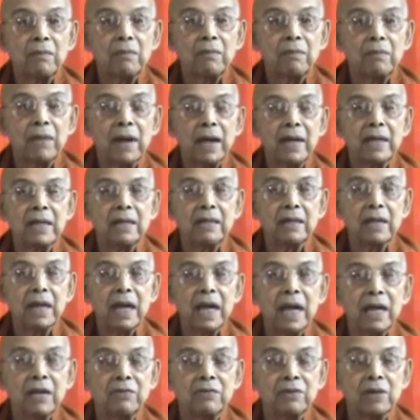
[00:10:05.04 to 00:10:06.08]
mind
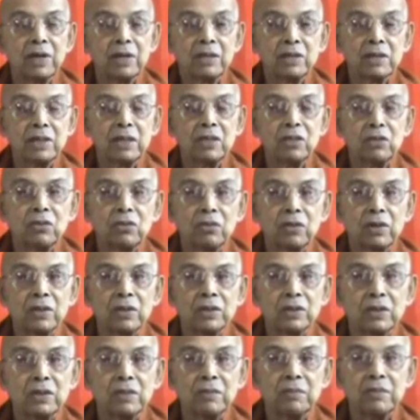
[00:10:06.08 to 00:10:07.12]
adverting
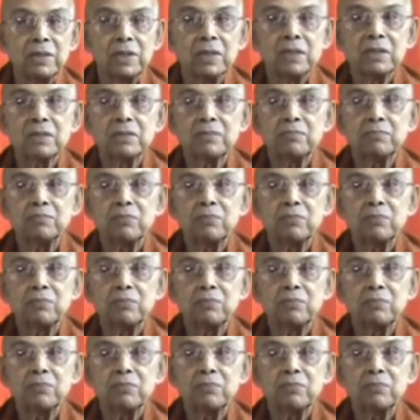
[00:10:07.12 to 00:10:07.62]
towards it, means